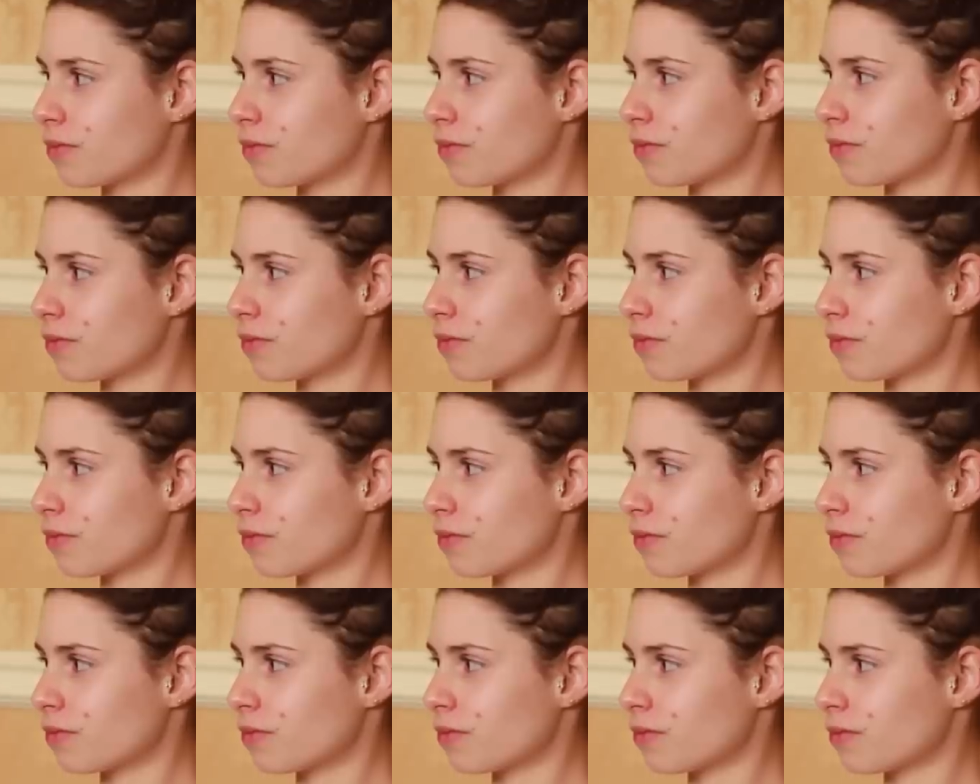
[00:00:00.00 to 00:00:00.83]

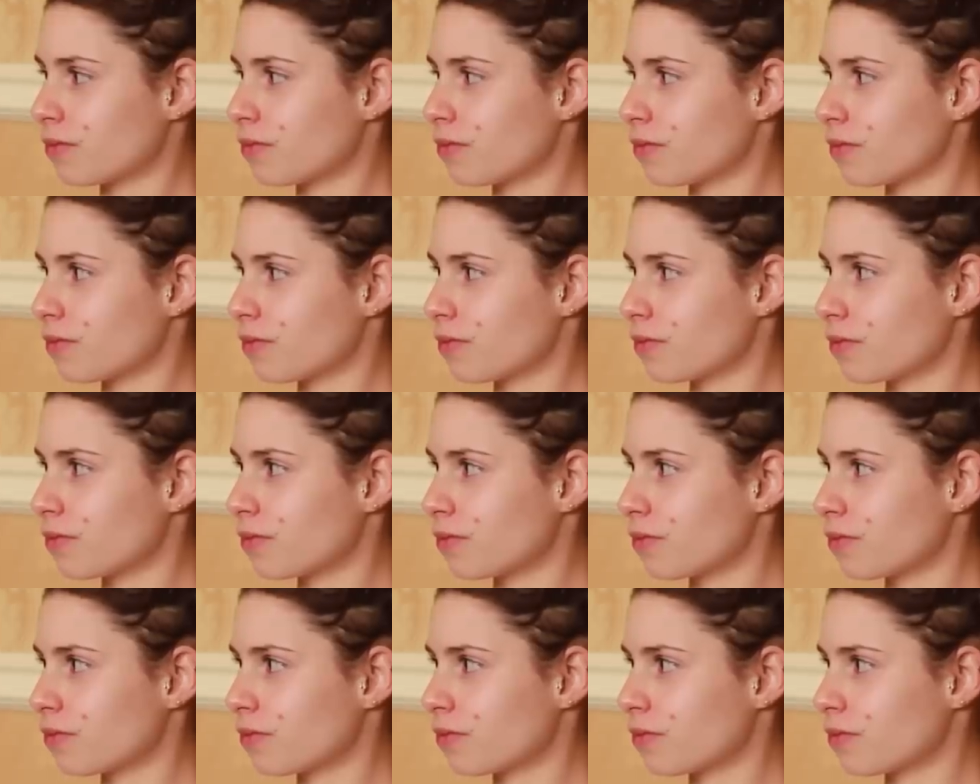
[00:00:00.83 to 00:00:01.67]

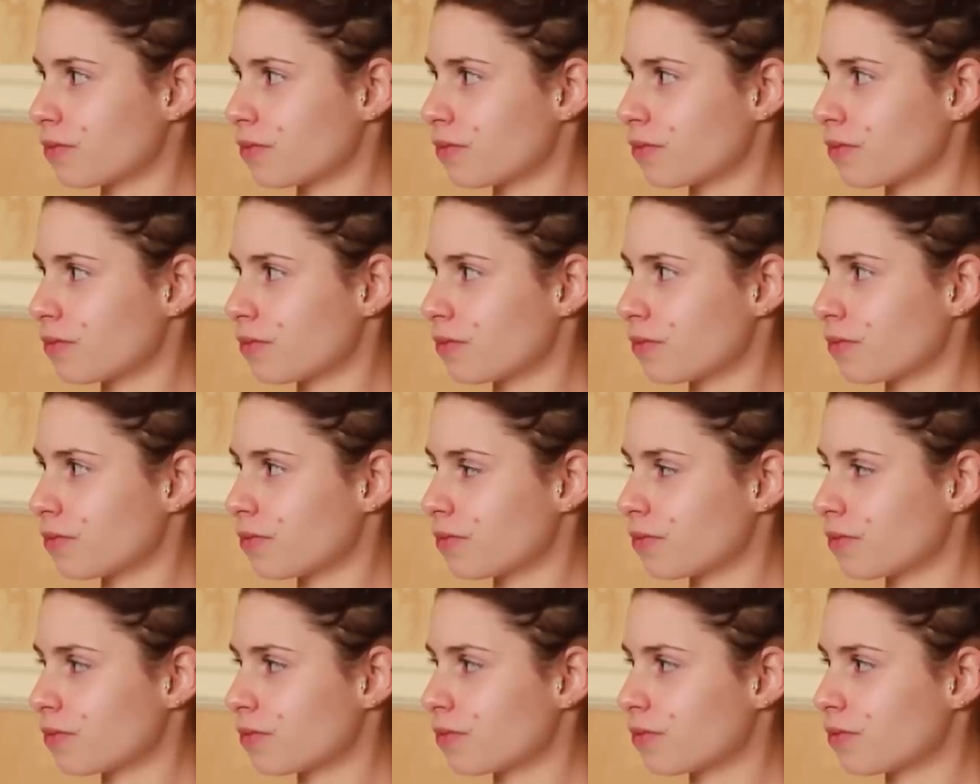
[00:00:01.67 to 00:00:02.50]

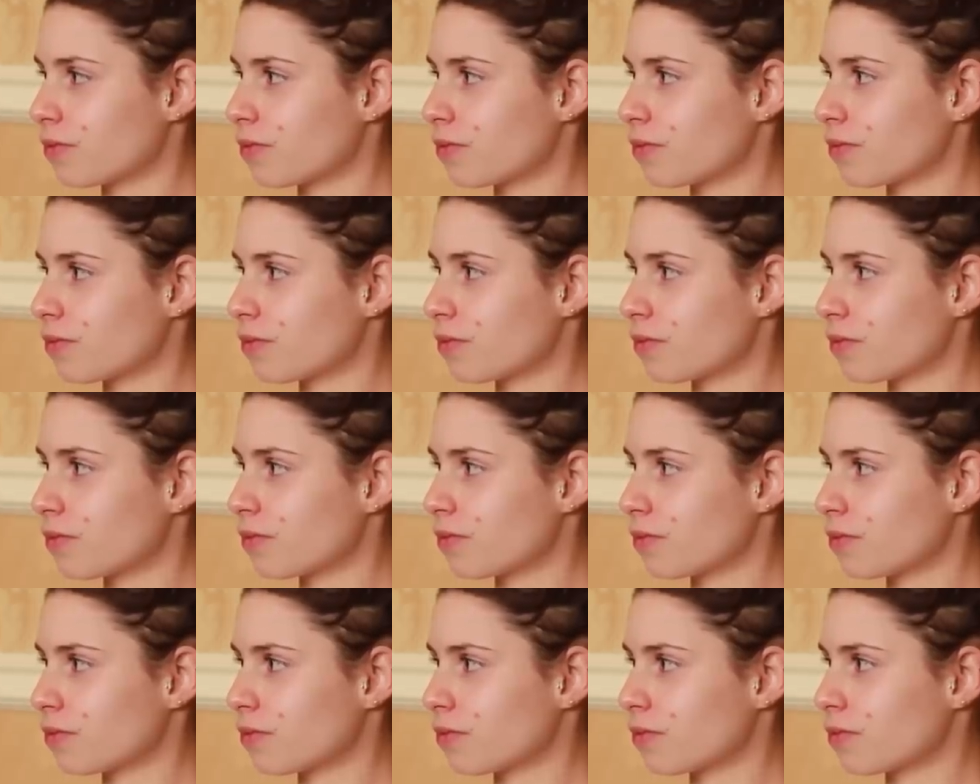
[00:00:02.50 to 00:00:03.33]

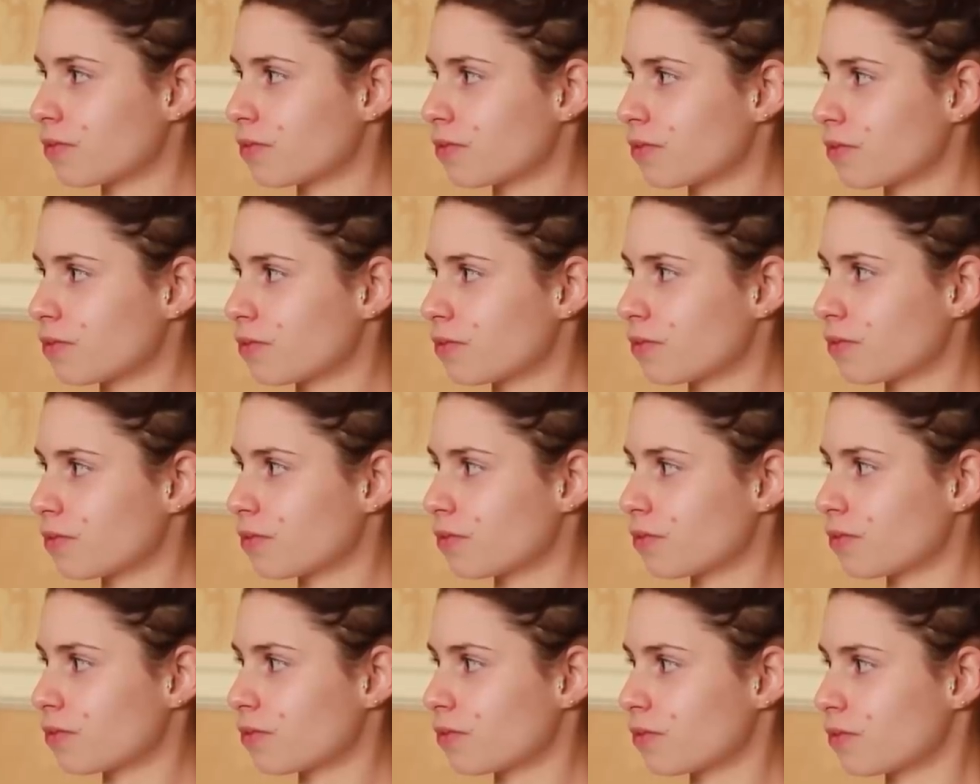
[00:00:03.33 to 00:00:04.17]

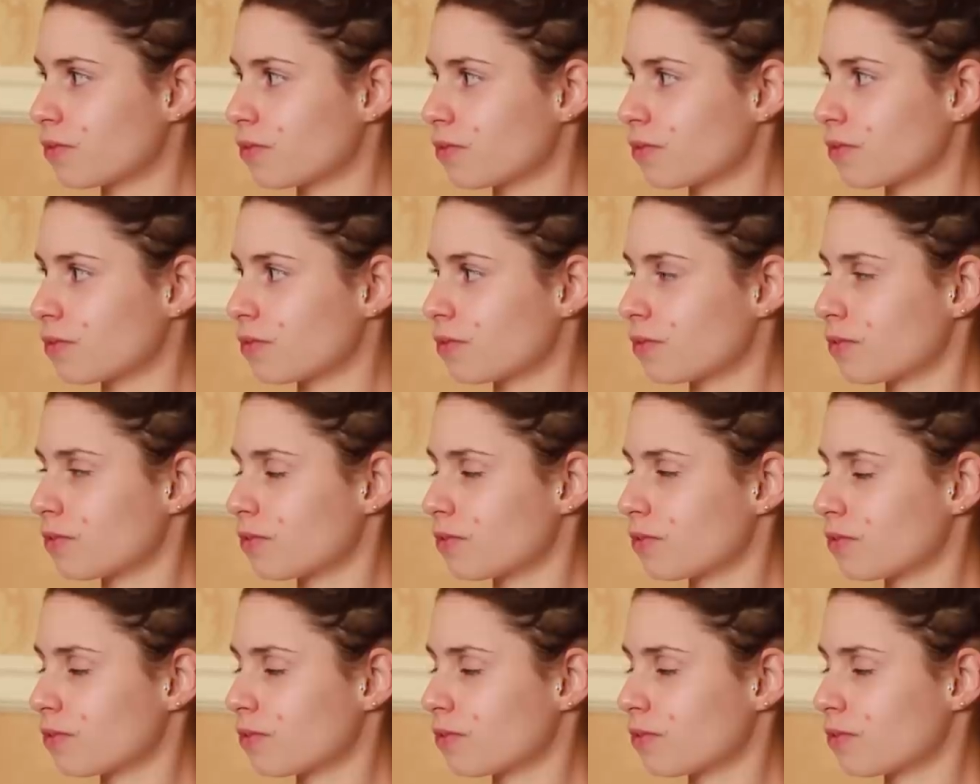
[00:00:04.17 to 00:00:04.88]
The person shown says nothing.